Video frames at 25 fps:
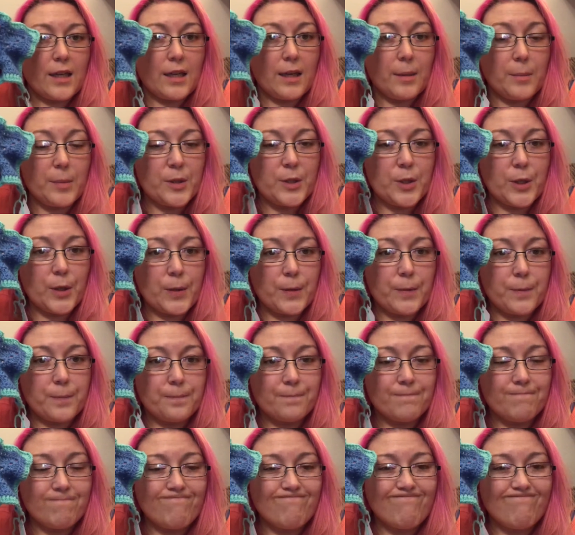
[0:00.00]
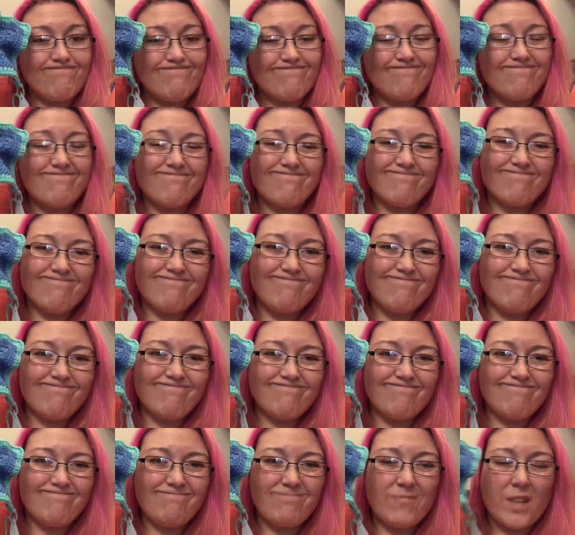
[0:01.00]
number 2.
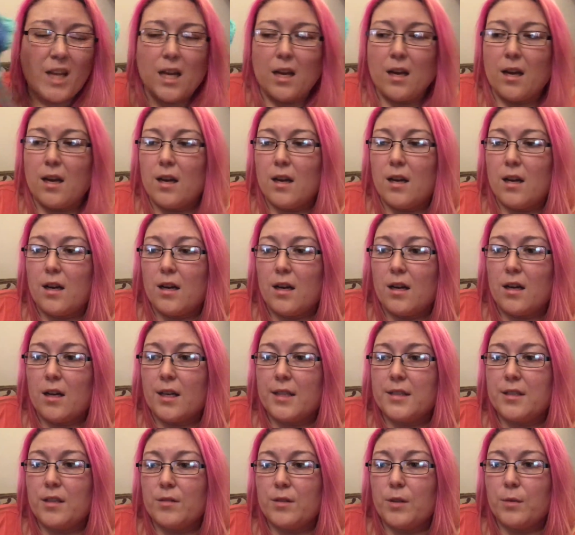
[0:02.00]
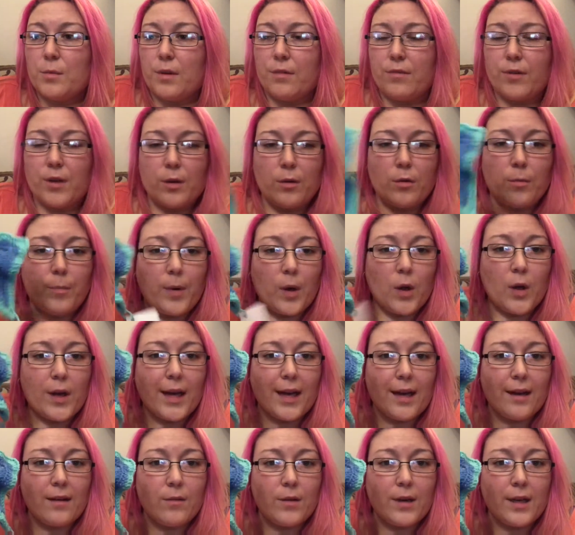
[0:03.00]
I don't know whether it will
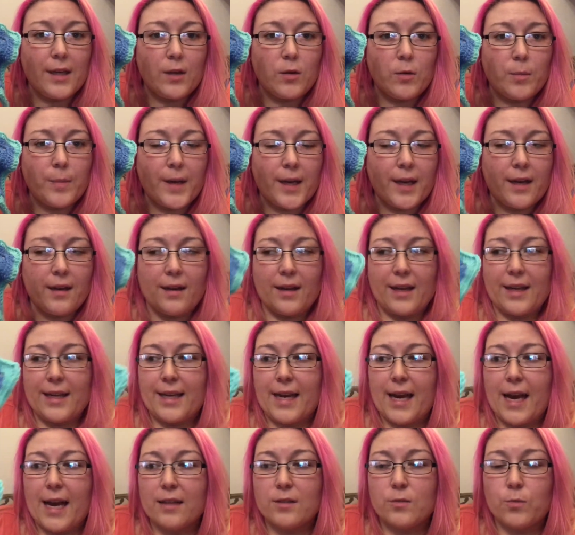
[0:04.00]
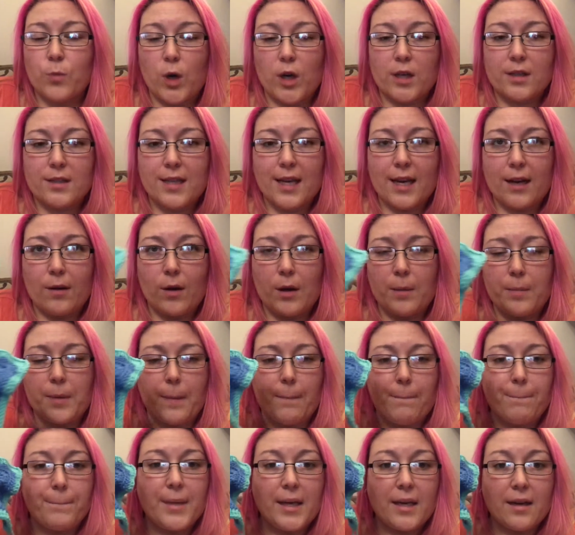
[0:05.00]
block out a little bit. It has worked out a
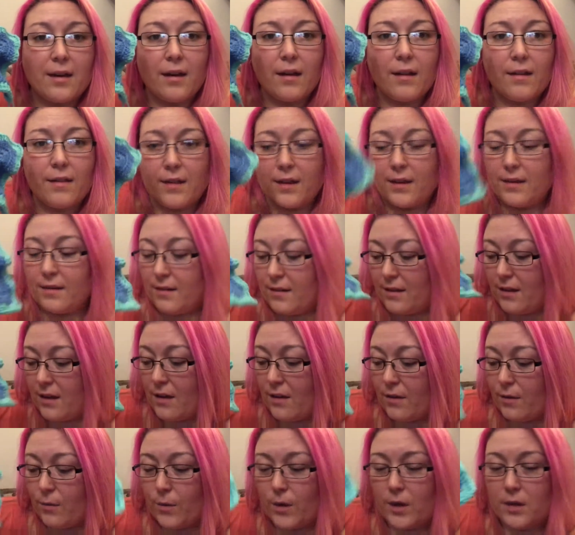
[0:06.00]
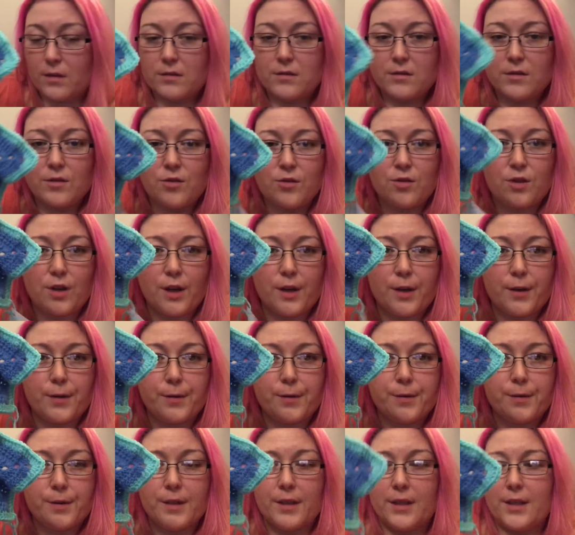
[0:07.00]
bit bigger than the other one,
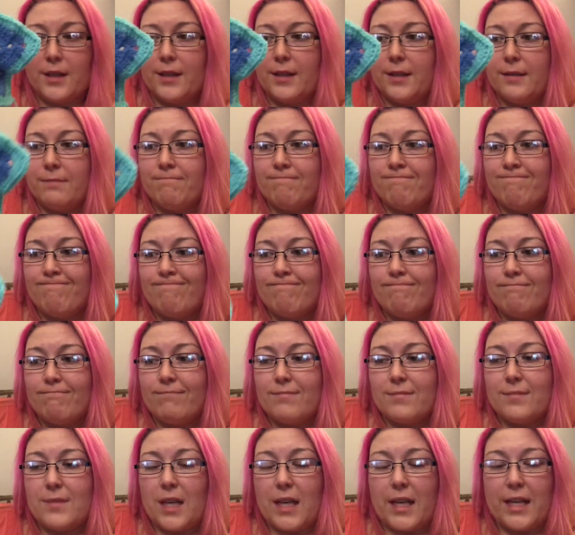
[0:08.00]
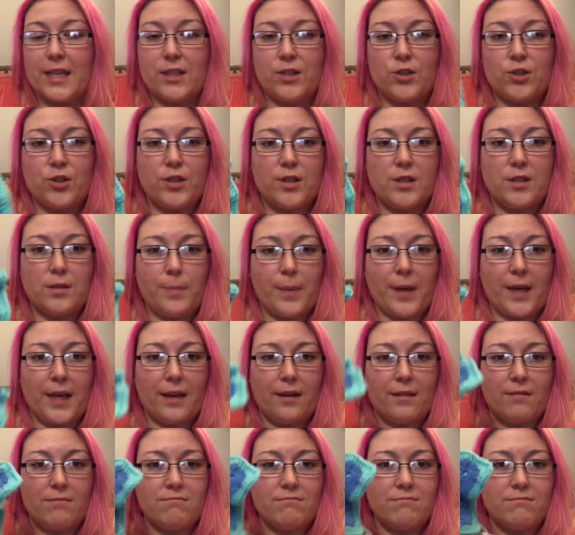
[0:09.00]
so it's just a
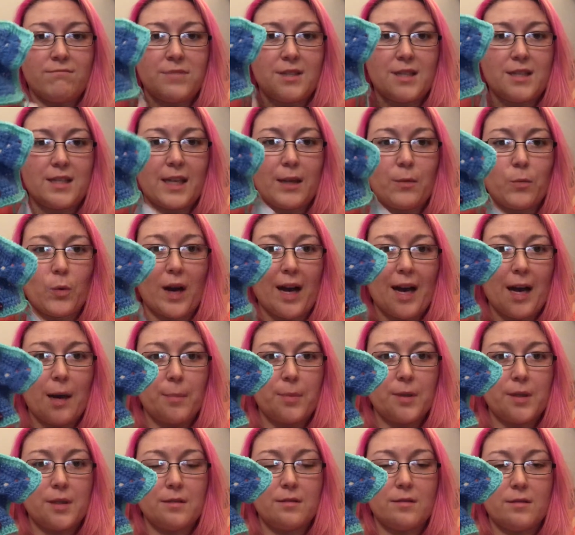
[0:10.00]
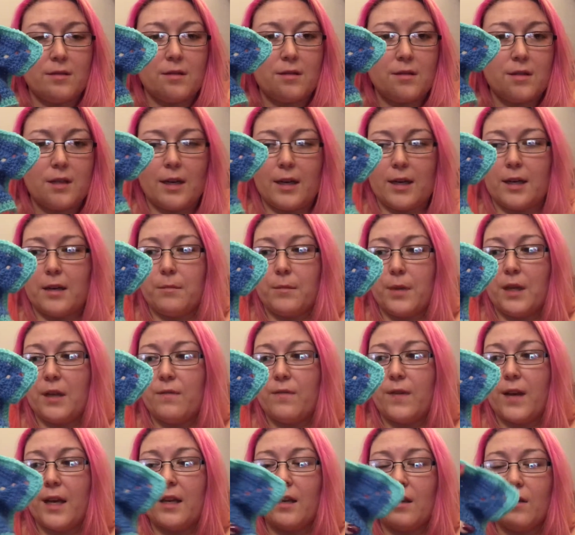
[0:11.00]
bit, see what happens.
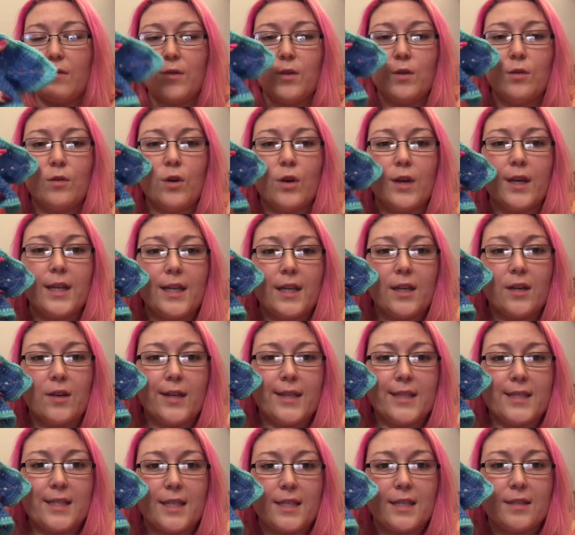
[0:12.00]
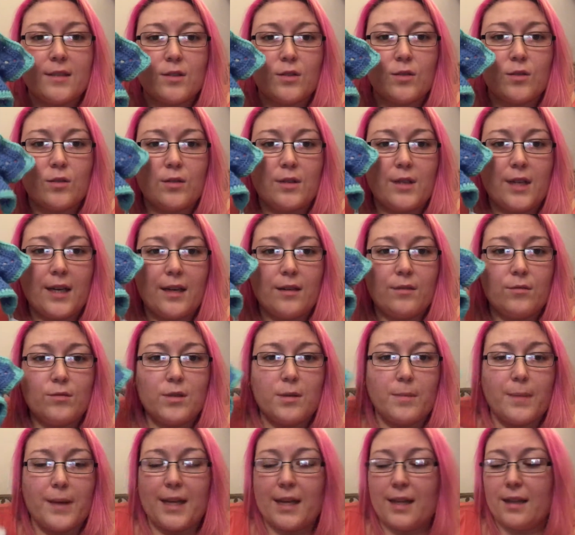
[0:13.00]
If any of you got any ideas on how
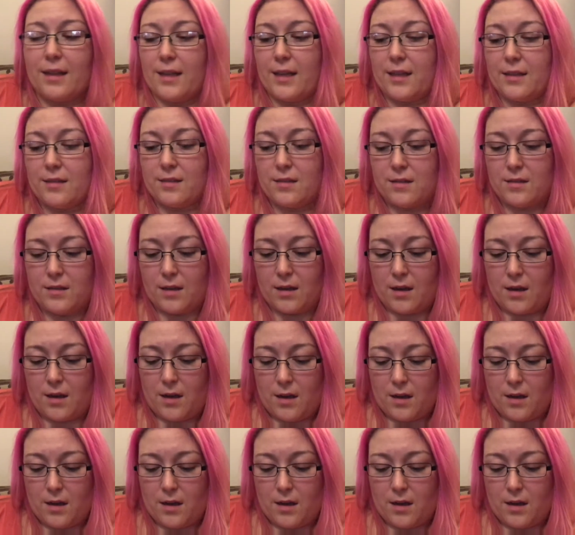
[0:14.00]
to make this